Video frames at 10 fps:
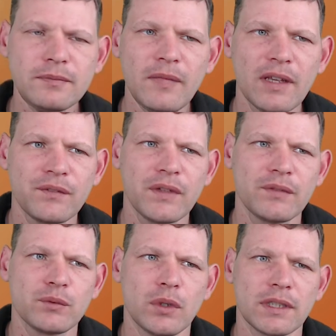The
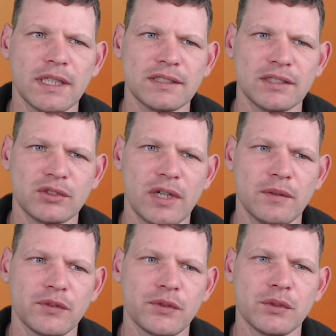5th one, as they
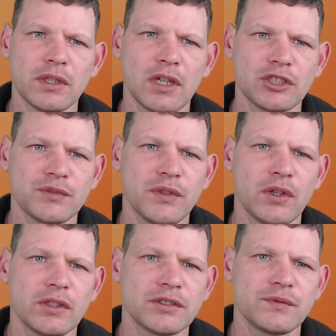traveled through a lush
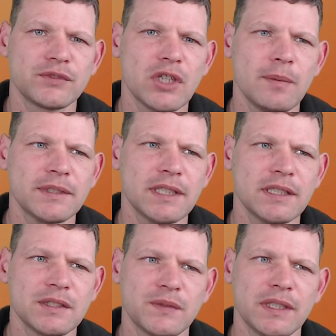forest, Thomas and
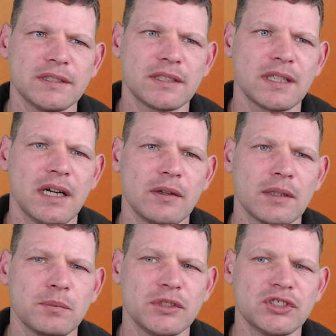his friends
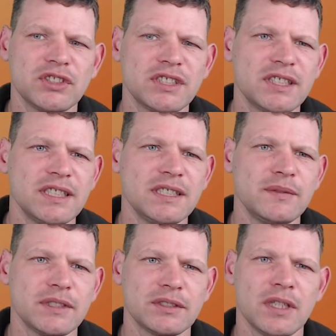encountered a
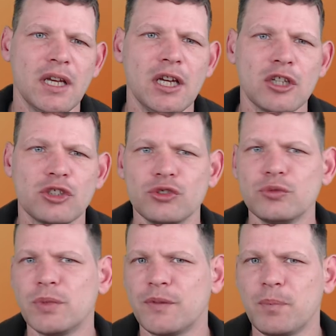mischievous
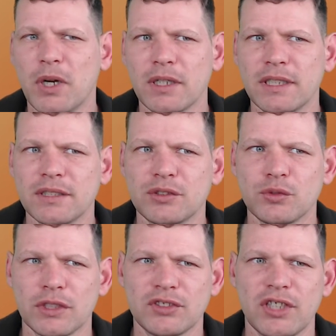group of monkeys who
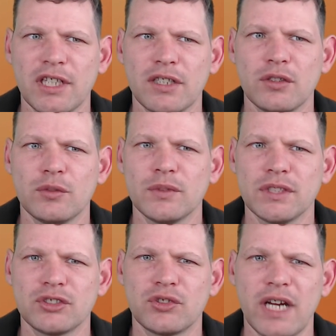had taken over
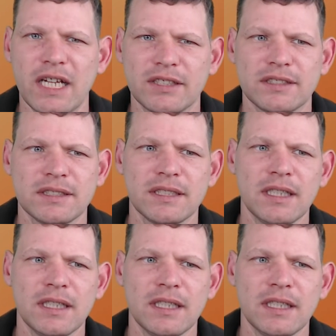the tracks.